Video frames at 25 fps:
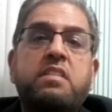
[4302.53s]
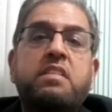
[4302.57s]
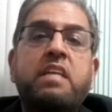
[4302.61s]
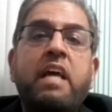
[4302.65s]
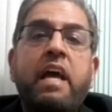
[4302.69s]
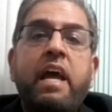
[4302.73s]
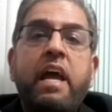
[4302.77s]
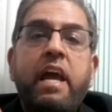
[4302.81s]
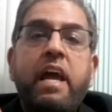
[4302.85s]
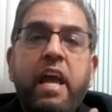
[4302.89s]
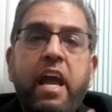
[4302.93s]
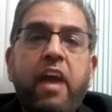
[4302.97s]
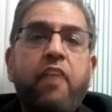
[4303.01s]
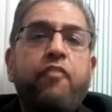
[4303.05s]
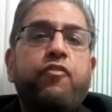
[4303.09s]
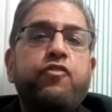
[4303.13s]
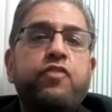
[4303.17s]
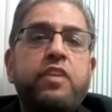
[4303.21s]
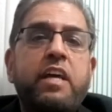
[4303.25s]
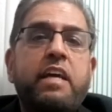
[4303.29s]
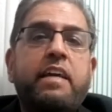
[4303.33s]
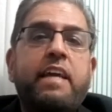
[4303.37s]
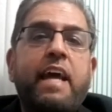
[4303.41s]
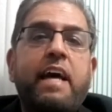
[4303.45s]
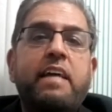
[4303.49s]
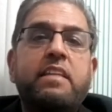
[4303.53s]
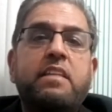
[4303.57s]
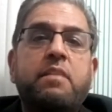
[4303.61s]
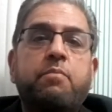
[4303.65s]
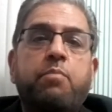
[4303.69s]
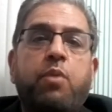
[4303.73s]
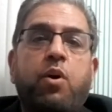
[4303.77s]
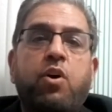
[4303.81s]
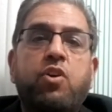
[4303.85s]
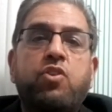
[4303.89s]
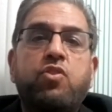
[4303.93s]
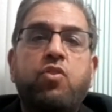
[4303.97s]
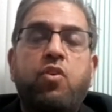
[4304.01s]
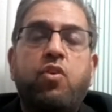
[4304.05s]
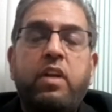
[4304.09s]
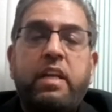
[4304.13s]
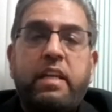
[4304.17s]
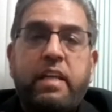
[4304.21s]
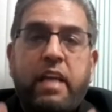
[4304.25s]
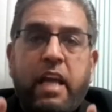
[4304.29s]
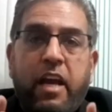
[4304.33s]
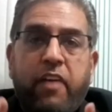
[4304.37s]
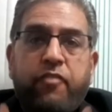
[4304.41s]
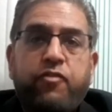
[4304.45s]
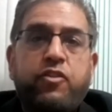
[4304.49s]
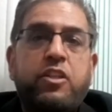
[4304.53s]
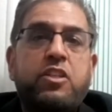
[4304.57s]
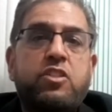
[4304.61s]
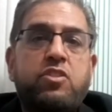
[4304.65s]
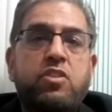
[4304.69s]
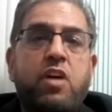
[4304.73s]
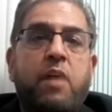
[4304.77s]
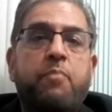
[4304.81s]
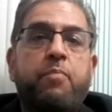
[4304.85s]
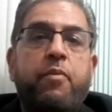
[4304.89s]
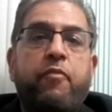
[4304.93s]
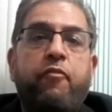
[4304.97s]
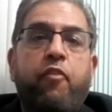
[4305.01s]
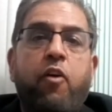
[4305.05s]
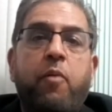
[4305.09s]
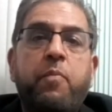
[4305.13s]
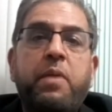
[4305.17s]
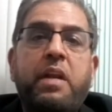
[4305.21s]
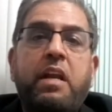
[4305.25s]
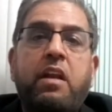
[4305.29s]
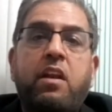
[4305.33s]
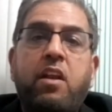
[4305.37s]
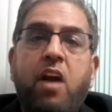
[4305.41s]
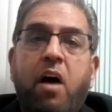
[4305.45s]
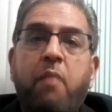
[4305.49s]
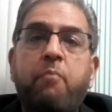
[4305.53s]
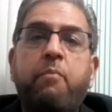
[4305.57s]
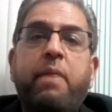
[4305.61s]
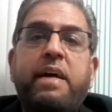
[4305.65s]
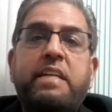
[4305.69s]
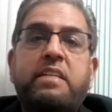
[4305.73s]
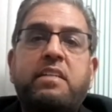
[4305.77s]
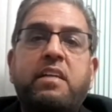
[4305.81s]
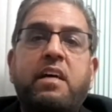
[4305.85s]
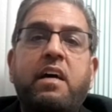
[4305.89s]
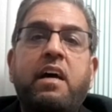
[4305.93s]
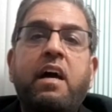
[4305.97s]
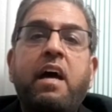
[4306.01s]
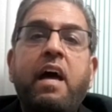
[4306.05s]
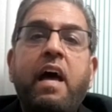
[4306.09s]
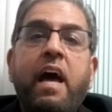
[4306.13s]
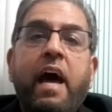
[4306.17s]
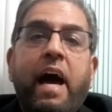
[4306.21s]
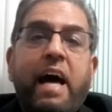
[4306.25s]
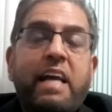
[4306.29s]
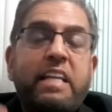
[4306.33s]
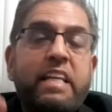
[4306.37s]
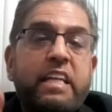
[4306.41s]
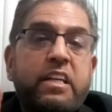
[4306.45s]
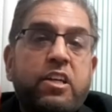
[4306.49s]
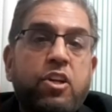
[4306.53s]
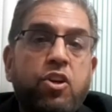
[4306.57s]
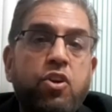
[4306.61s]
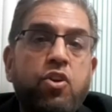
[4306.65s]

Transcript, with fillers: If they get the ball rolling, if they start performing a lot better, and ignore.